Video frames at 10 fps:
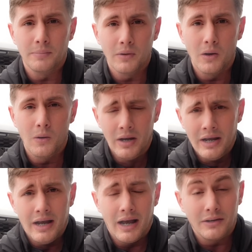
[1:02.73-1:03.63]
Pro
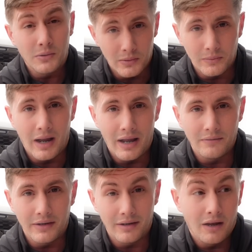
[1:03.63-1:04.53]
to
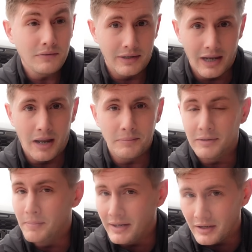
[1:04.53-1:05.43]
arrive. And oftentimes,
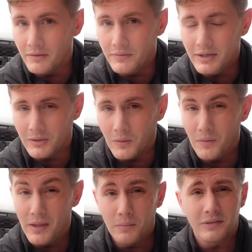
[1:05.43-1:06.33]
depending on the vehicle,
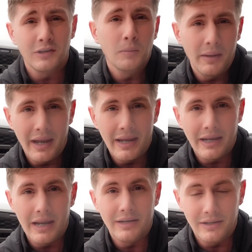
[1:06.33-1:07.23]
they were still paying
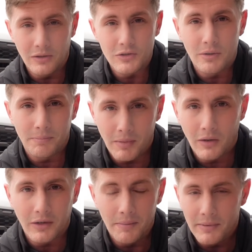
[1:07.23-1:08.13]
a dealership
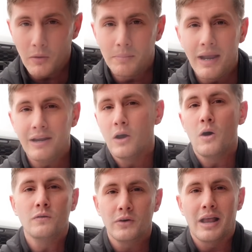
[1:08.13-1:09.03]
markup. They were paying
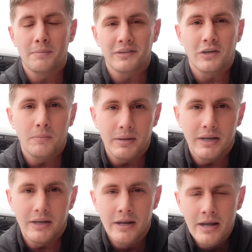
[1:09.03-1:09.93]
over
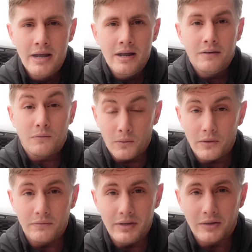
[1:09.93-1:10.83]
MSRP for
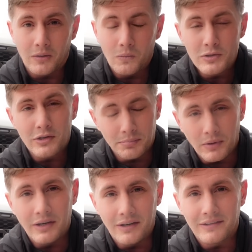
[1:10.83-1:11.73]
their vehicle, which is
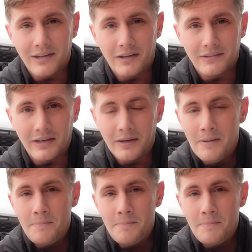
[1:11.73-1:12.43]
pretty disgusting.